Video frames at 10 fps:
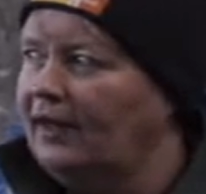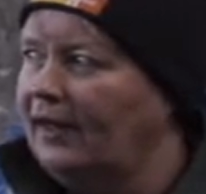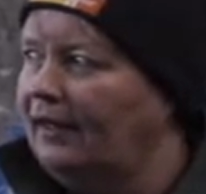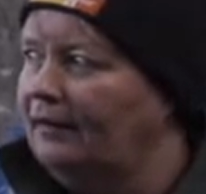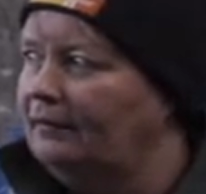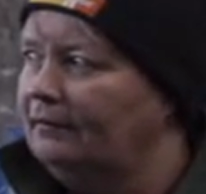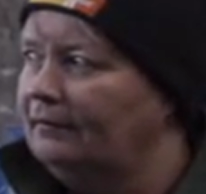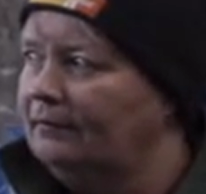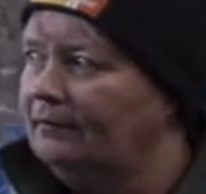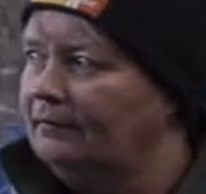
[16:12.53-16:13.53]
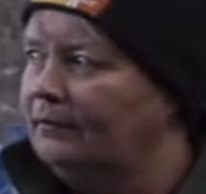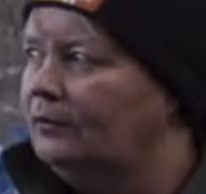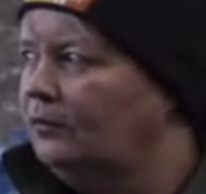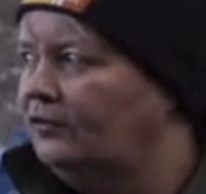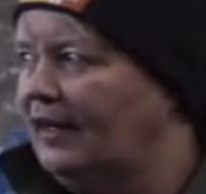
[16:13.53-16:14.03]
here.
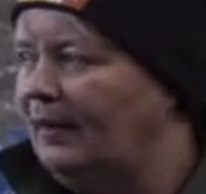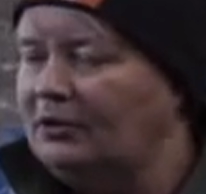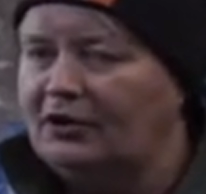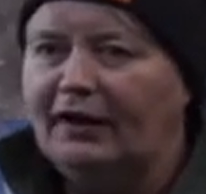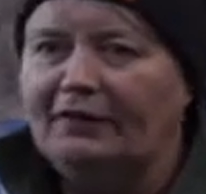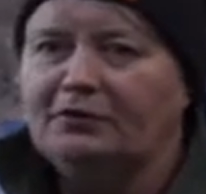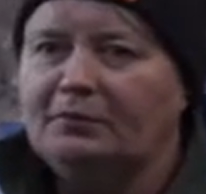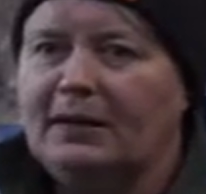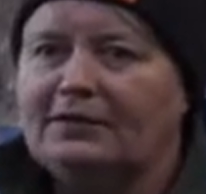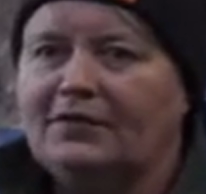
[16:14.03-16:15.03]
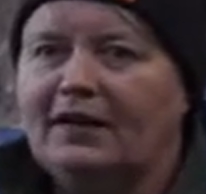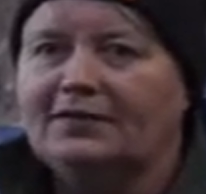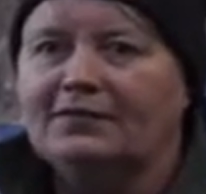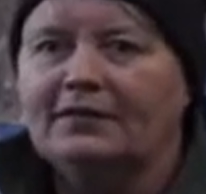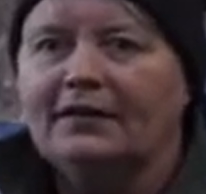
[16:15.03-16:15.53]
Sam, you don't have to admit to
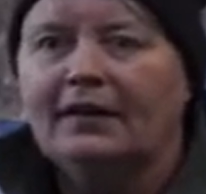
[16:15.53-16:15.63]
this.